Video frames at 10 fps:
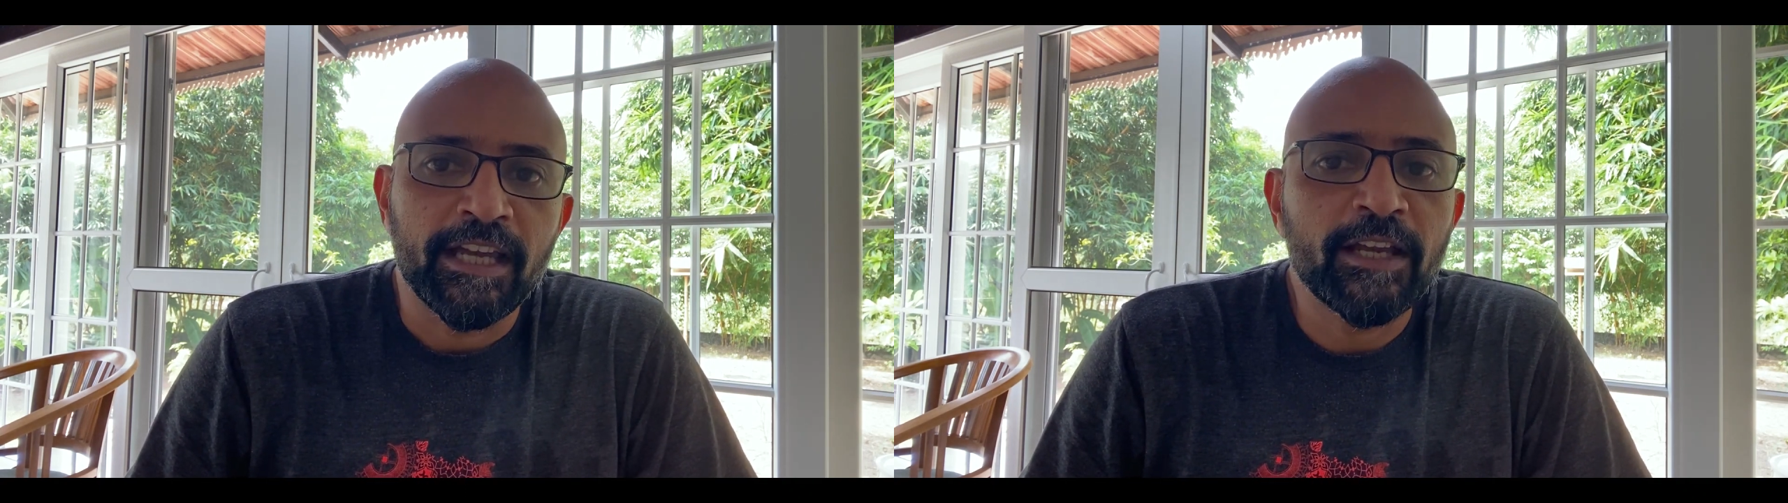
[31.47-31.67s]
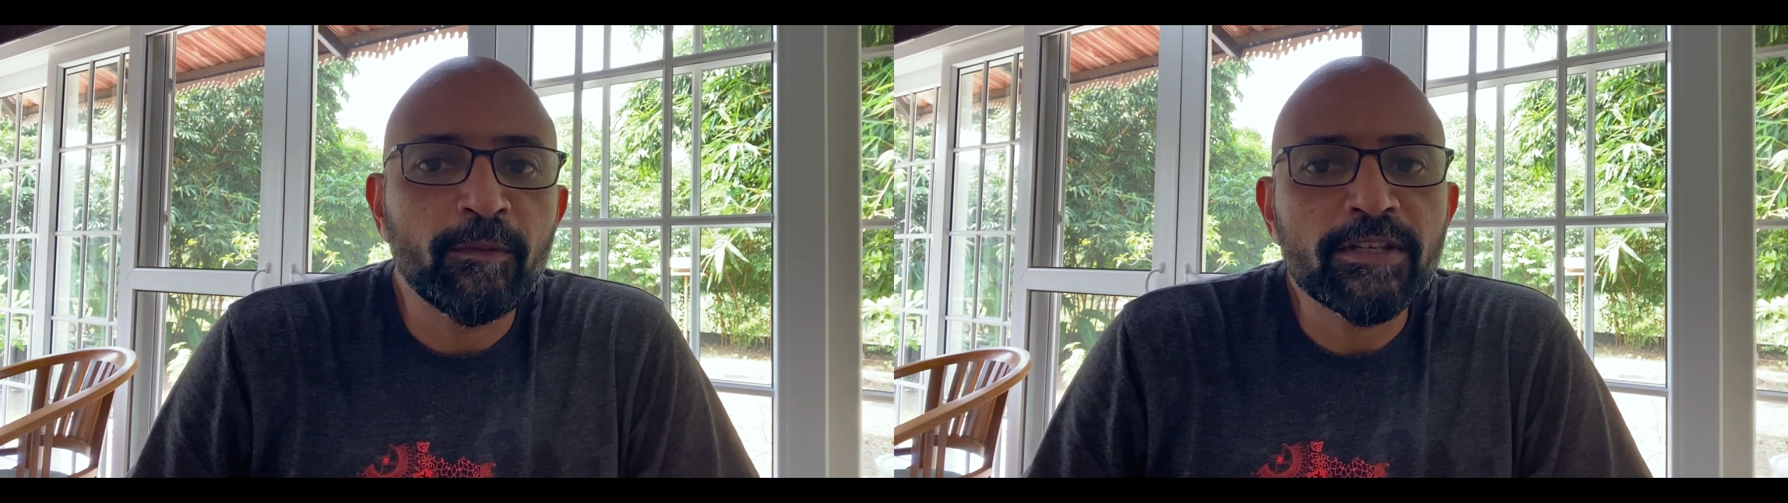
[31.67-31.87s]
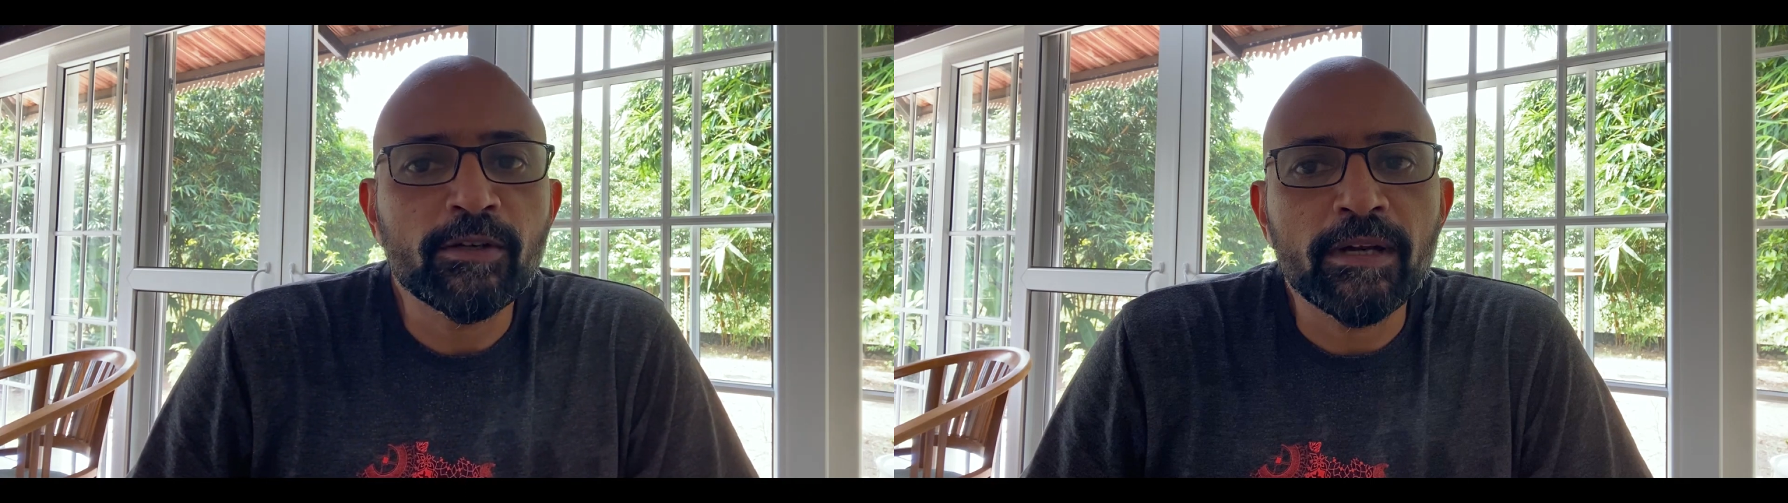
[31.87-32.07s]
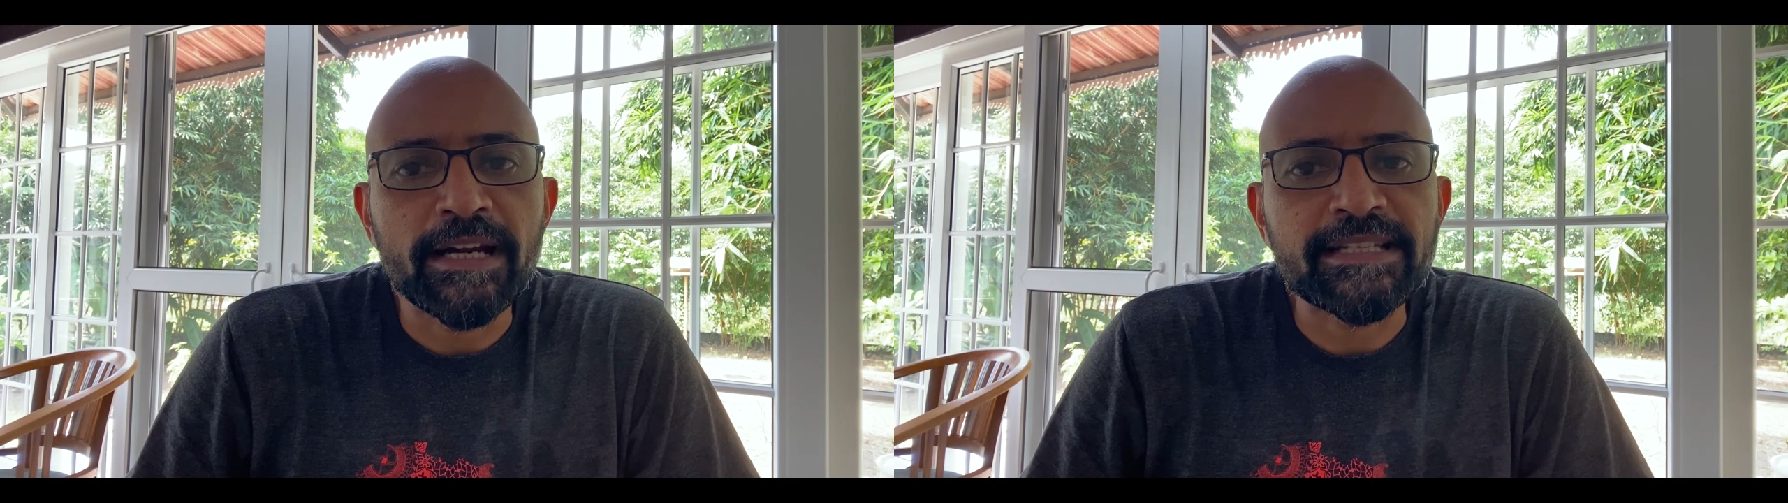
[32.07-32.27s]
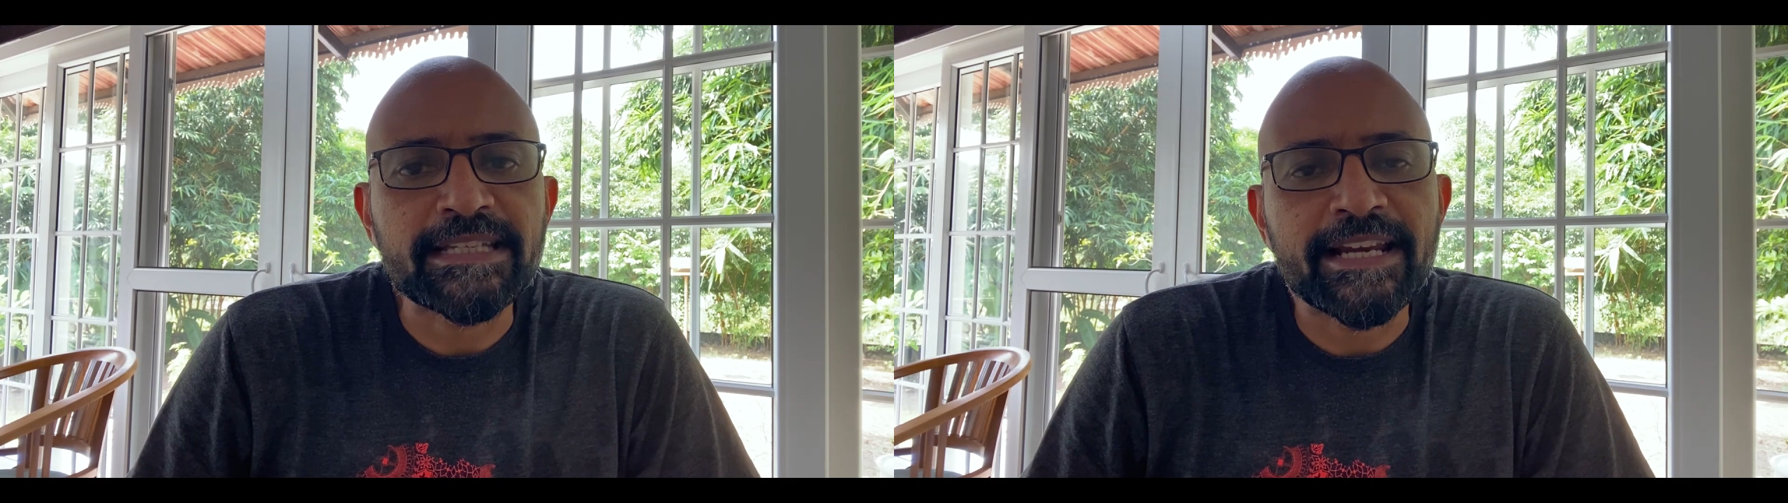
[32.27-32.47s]
in which you'll
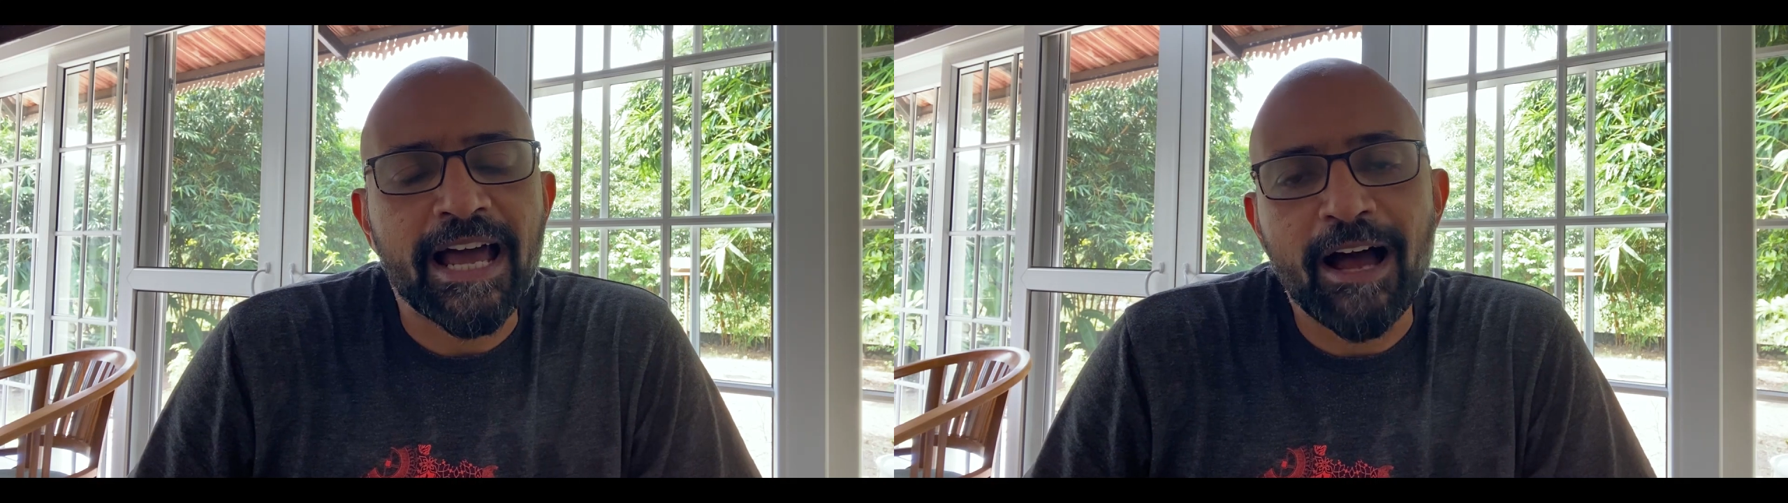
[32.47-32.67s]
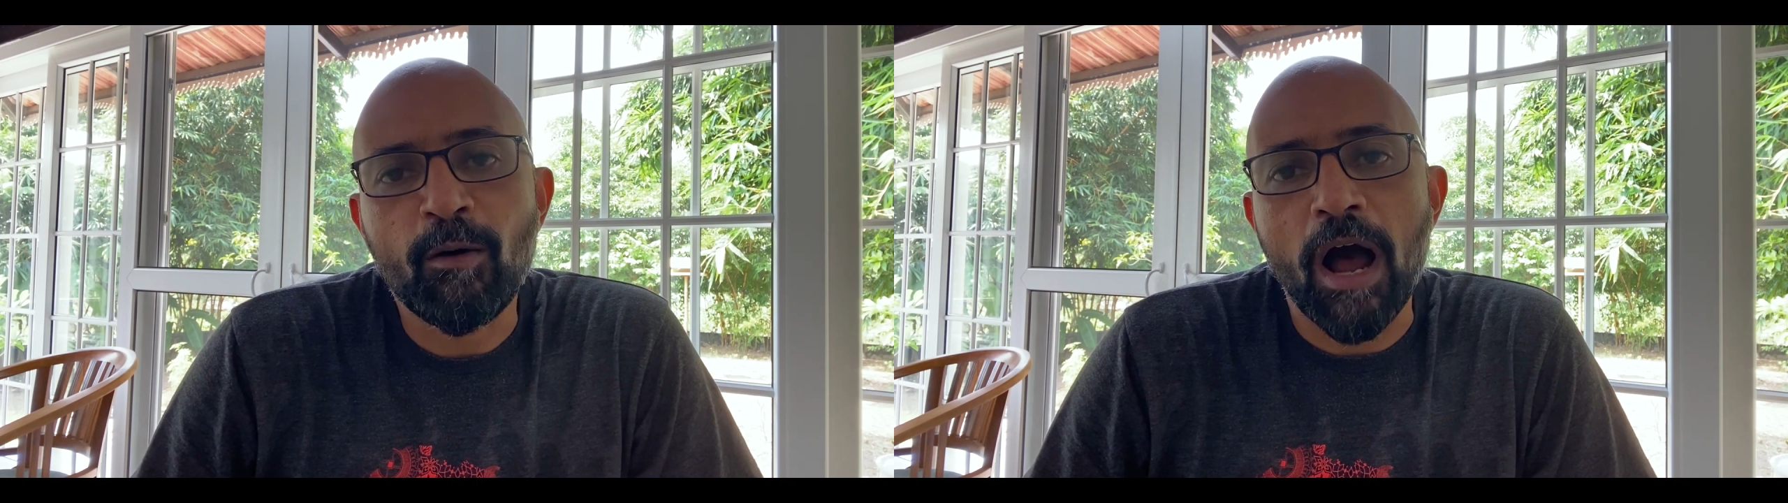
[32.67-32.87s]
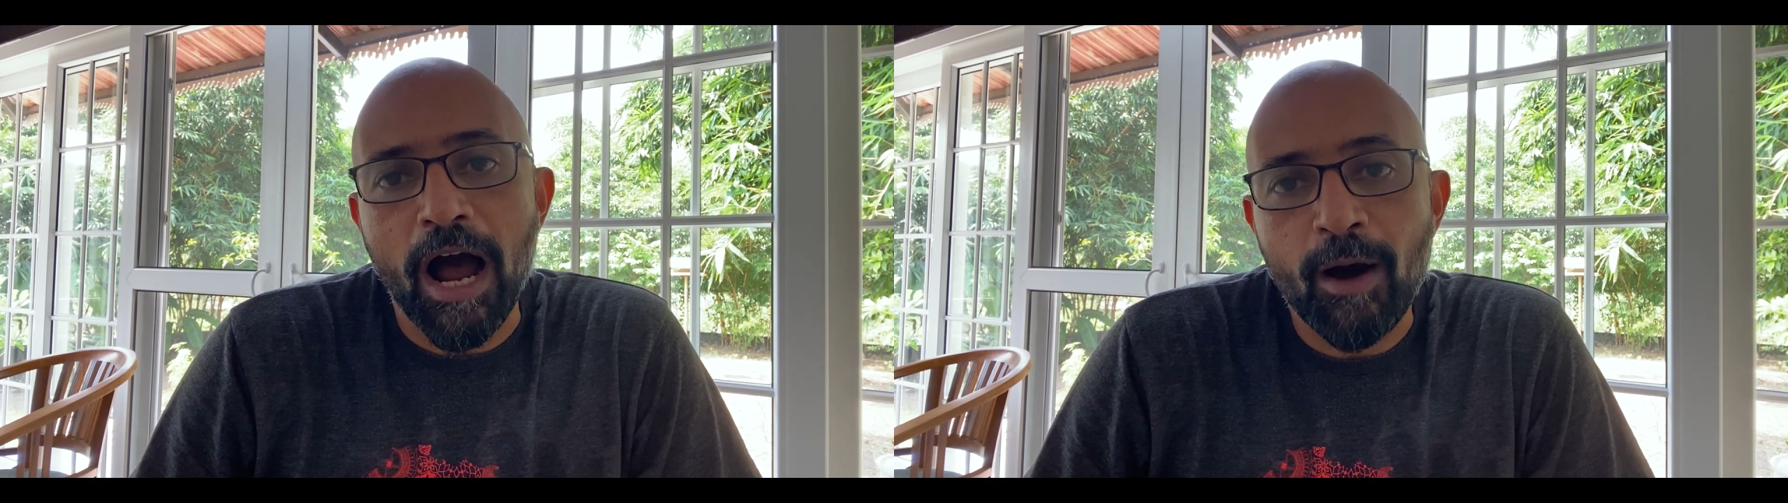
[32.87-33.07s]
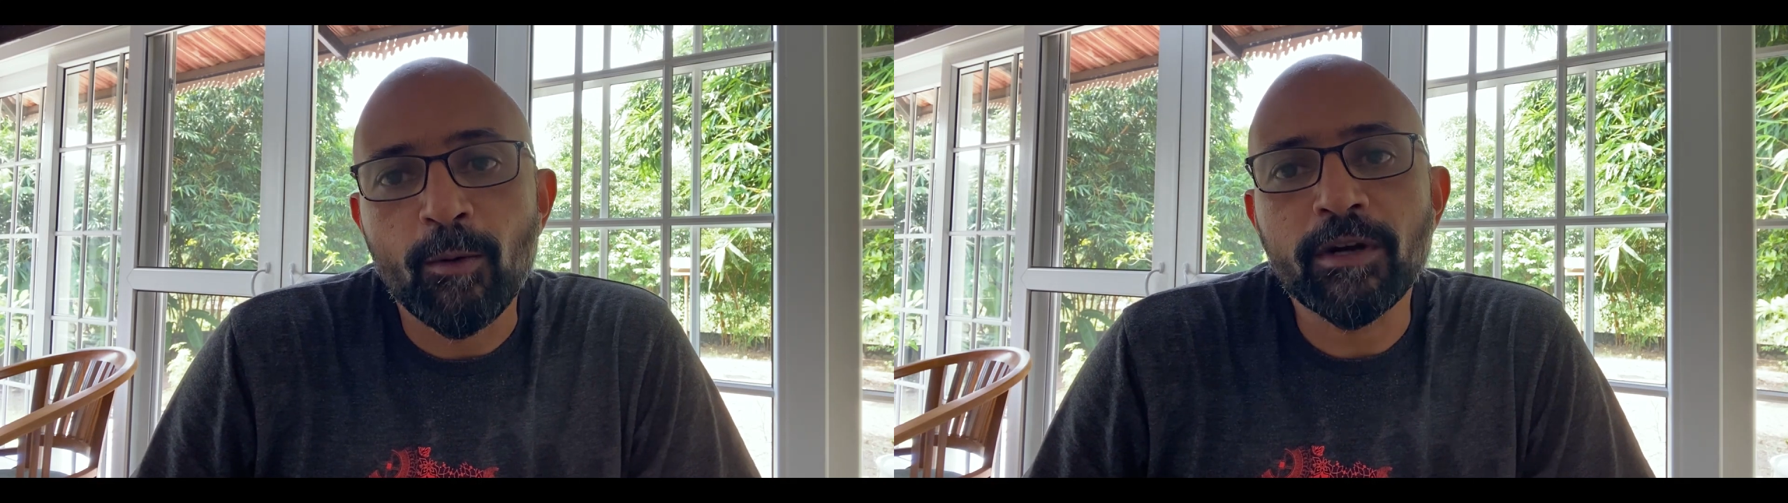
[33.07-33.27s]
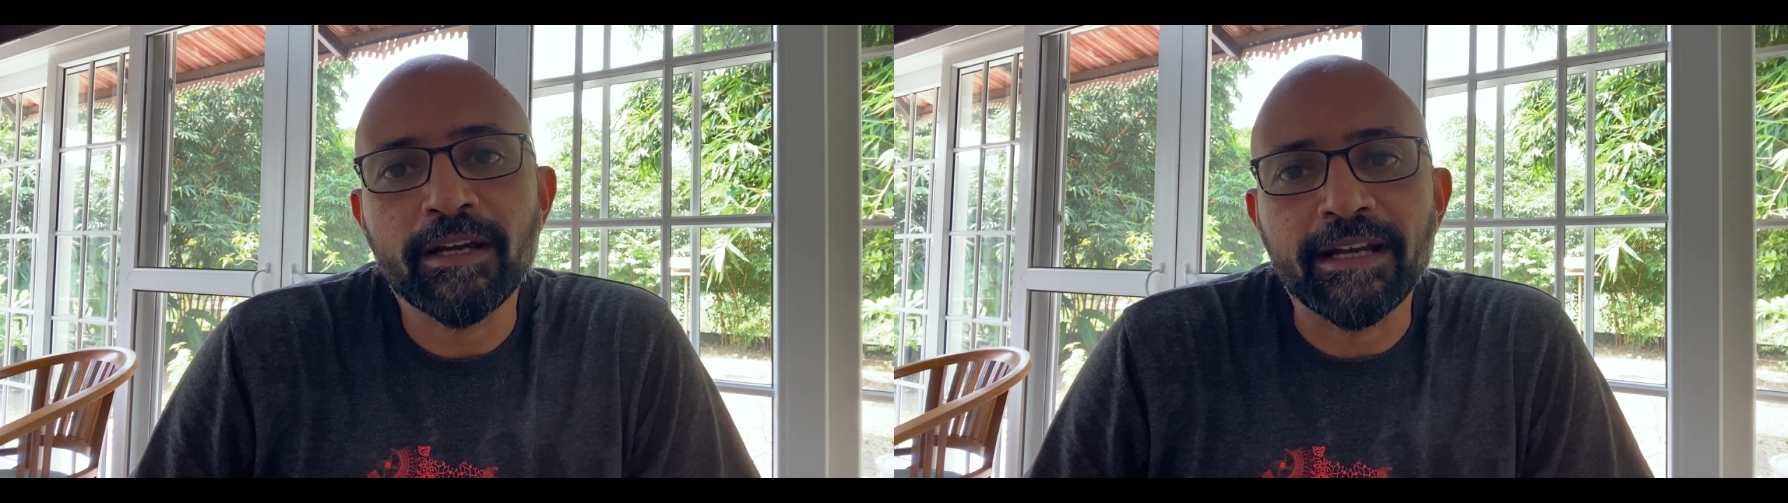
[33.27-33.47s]
understand how
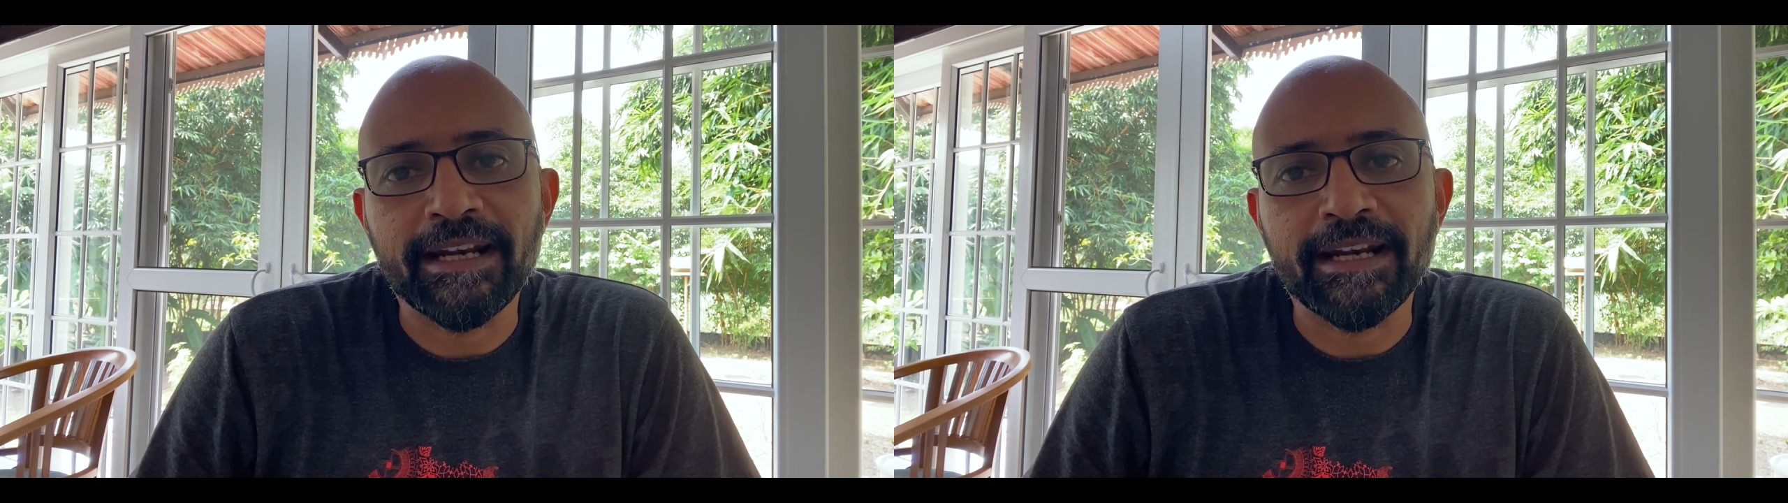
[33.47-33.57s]
our